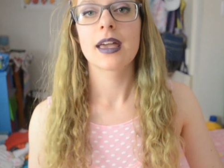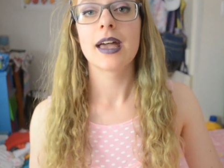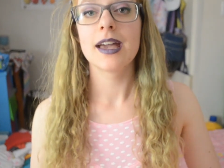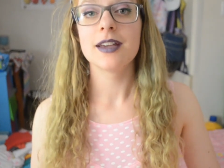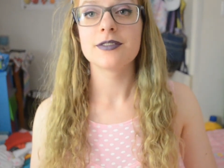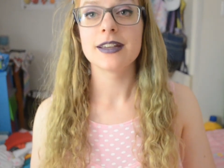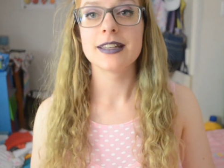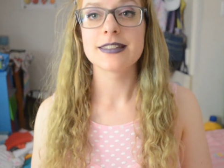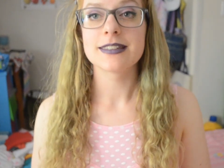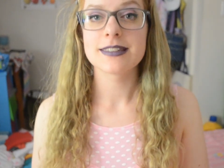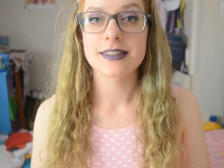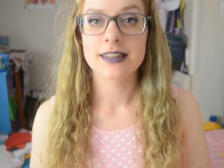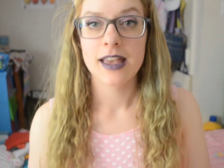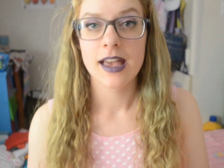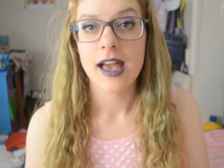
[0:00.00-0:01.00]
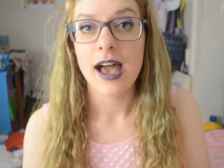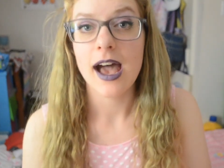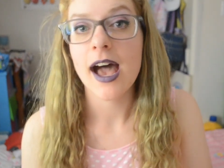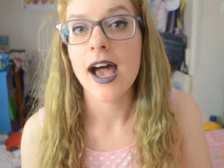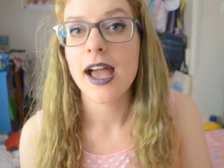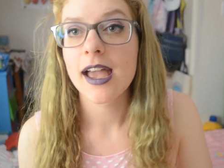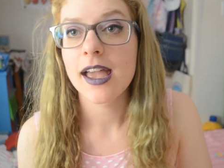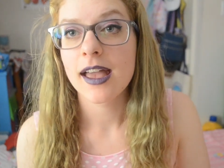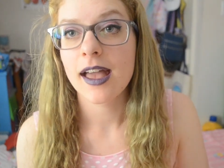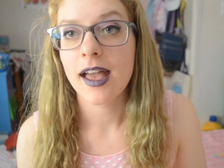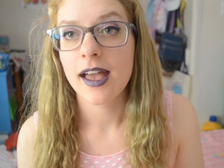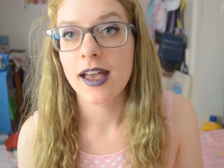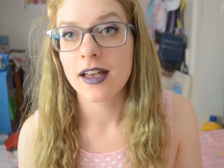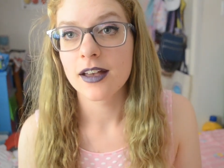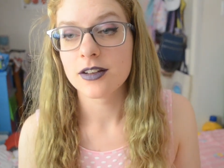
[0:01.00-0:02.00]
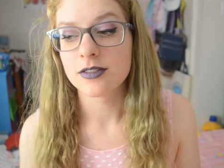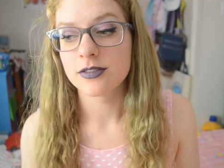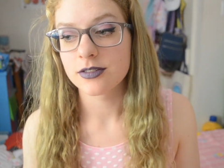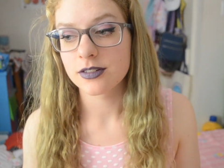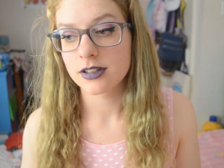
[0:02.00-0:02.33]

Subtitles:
Hi friends! I have